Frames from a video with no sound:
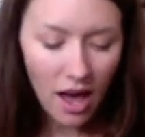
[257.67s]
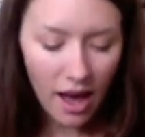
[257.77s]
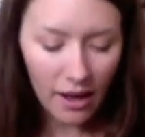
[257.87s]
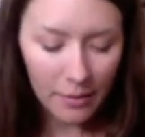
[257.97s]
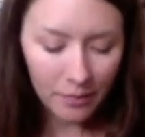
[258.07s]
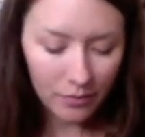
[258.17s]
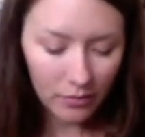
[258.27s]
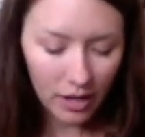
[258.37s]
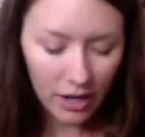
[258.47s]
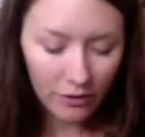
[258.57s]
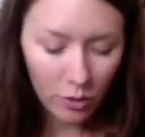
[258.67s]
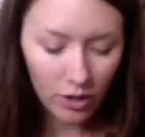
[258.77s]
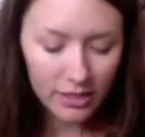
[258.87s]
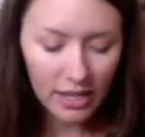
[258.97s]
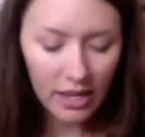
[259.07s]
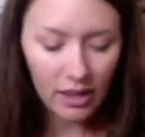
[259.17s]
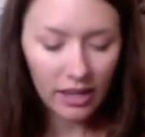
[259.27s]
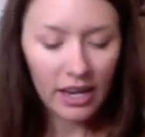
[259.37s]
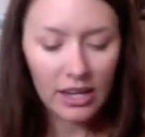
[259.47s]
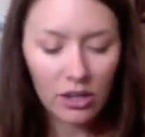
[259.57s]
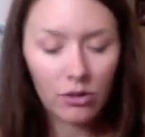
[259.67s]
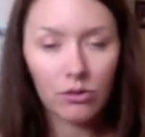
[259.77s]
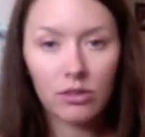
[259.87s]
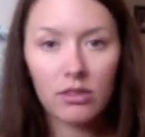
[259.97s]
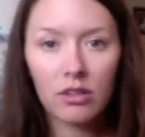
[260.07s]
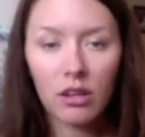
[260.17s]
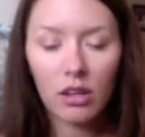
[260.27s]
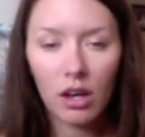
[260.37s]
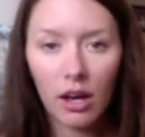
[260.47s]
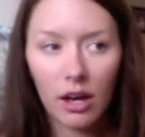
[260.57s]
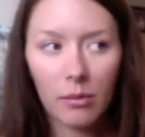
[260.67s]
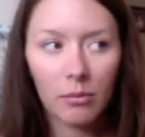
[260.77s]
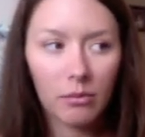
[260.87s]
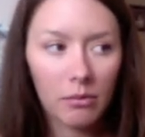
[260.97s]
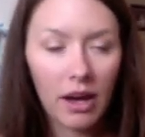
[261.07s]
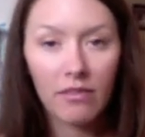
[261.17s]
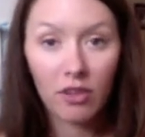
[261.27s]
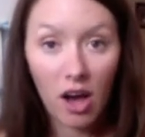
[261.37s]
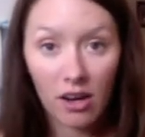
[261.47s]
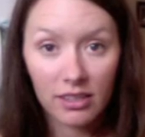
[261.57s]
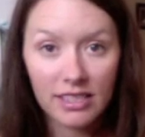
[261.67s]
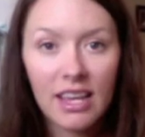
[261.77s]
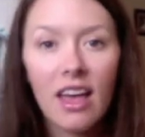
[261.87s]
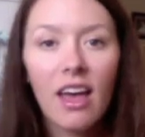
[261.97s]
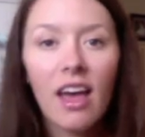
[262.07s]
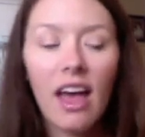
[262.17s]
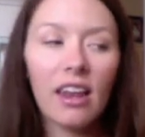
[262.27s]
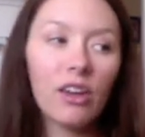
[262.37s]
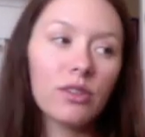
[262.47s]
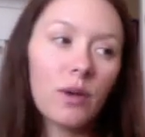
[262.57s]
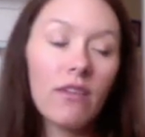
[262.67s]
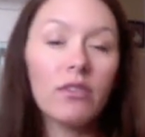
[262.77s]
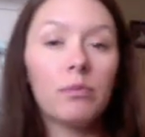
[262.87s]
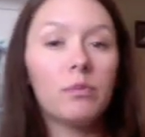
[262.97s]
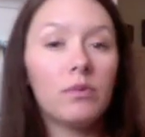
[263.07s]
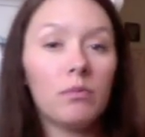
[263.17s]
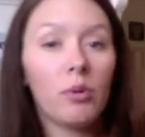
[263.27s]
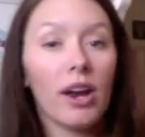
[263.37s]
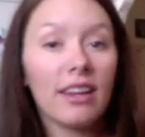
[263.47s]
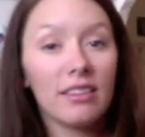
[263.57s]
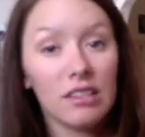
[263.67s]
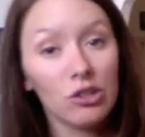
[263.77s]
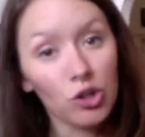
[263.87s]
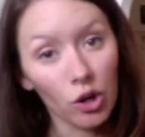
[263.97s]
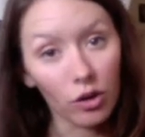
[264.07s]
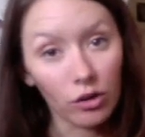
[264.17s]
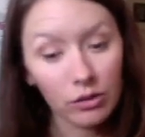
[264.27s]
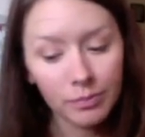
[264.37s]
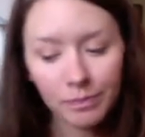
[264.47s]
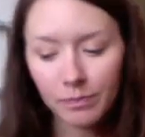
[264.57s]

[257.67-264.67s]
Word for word: Um, and of course, I like I use um, my vlogs, and I also have a pregnancy journal.